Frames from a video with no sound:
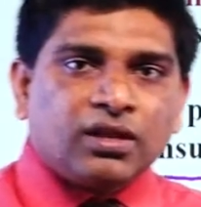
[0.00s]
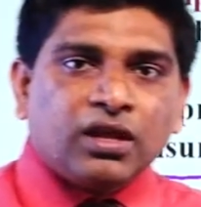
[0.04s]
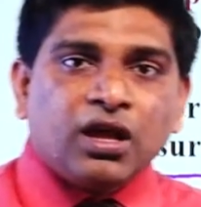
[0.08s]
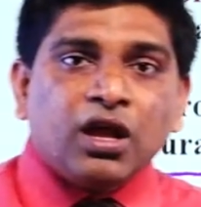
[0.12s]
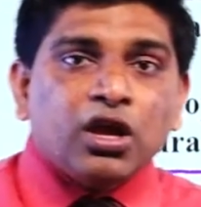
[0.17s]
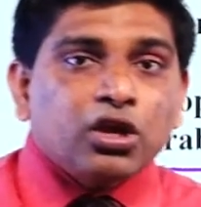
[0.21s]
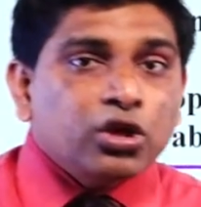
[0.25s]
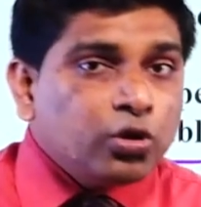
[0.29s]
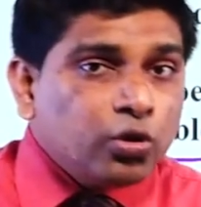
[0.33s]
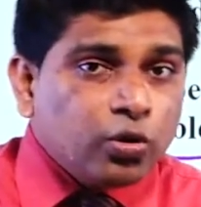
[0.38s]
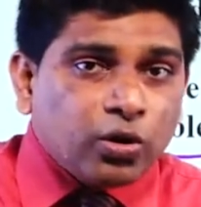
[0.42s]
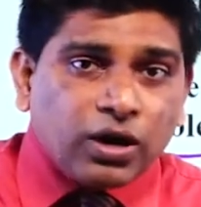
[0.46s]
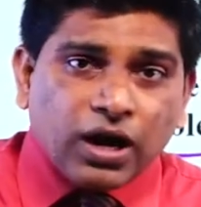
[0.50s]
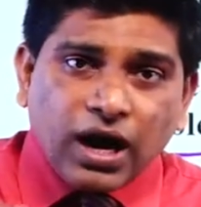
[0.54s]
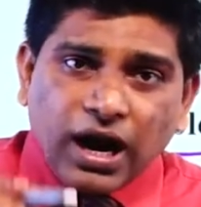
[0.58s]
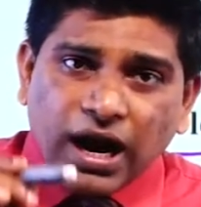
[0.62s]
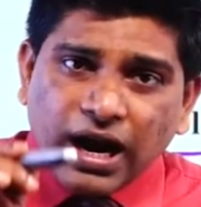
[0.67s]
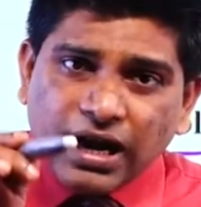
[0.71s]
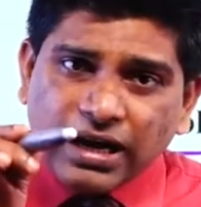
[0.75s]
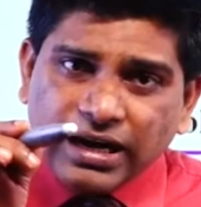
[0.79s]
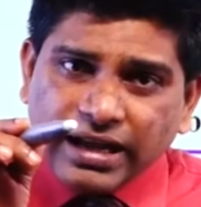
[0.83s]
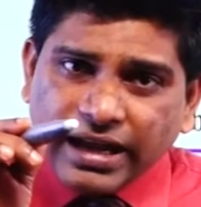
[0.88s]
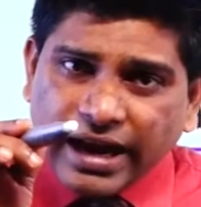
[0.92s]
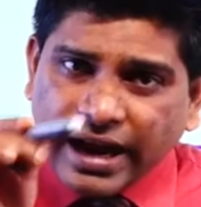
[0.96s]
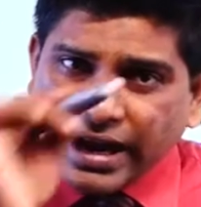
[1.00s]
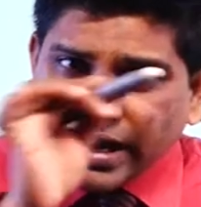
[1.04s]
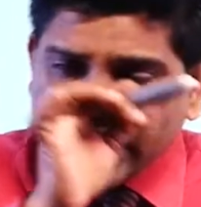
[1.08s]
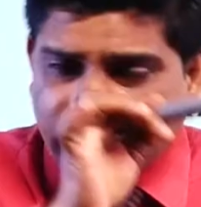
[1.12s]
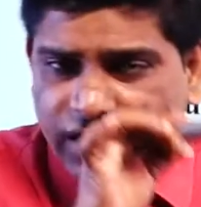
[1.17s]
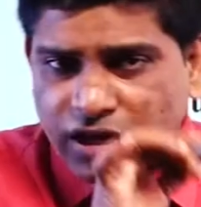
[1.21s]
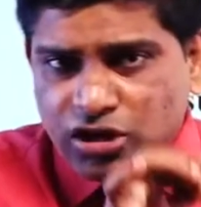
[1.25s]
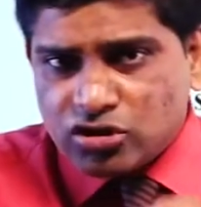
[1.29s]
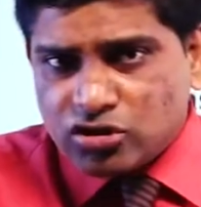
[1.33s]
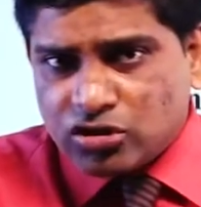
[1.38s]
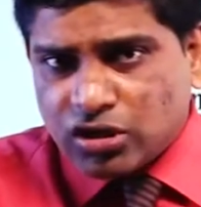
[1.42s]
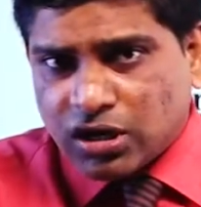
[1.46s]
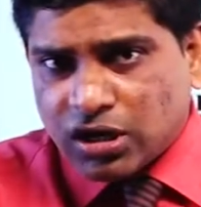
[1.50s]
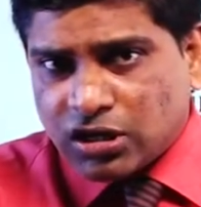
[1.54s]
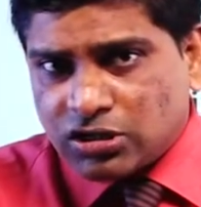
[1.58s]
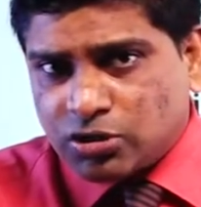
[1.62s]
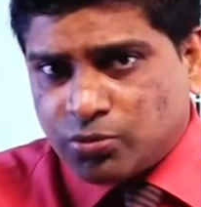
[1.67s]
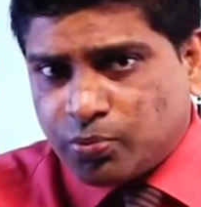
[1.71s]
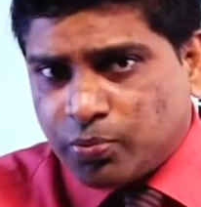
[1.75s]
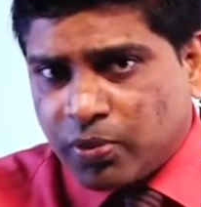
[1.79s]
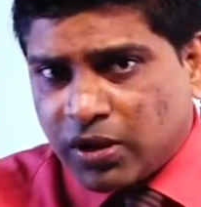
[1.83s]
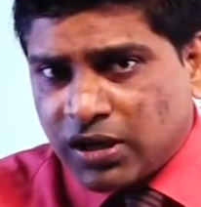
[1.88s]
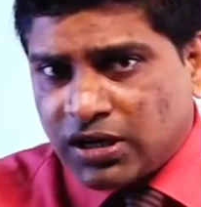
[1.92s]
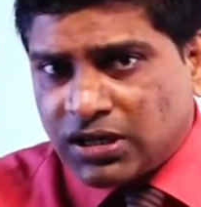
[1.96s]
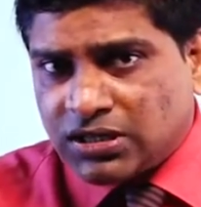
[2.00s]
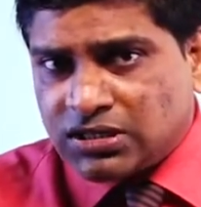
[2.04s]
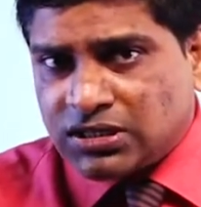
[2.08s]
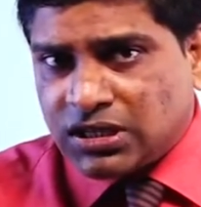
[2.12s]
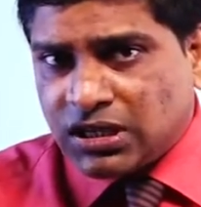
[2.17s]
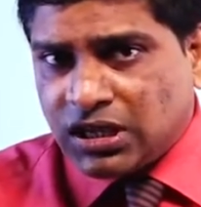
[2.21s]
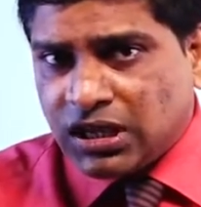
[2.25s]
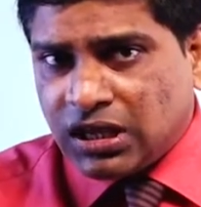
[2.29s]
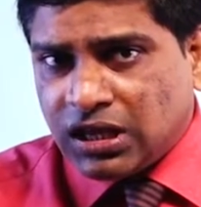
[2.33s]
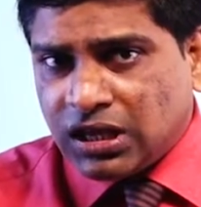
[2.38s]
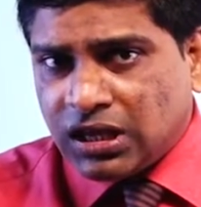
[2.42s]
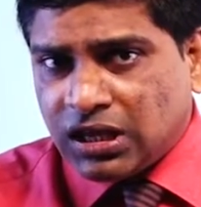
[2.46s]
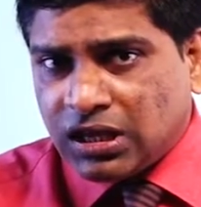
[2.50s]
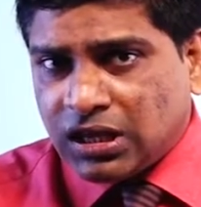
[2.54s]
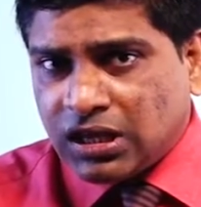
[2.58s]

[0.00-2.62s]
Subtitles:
You can't get insurance policy